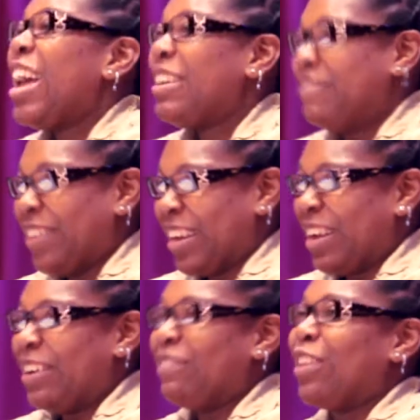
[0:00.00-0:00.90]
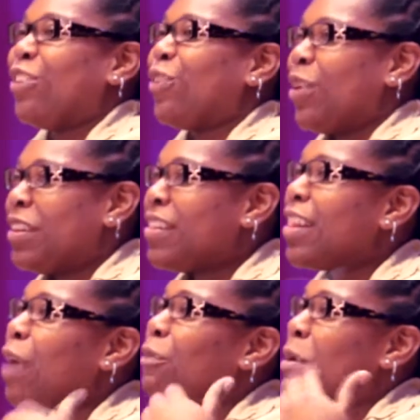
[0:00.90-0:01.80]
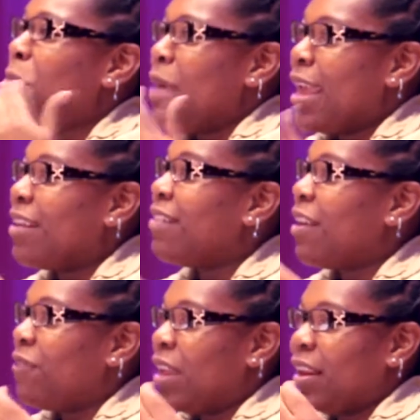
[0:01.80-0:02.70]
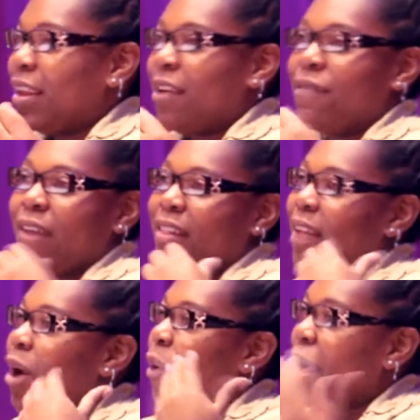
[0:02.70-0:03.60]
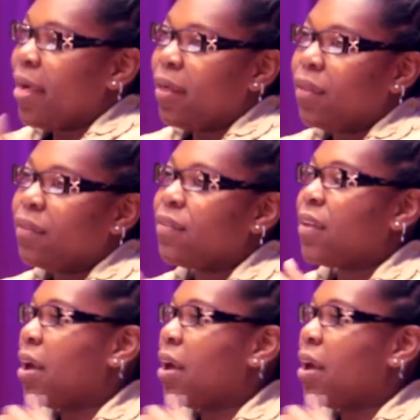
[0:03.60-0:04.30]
But the choices that we make definitely affect our health.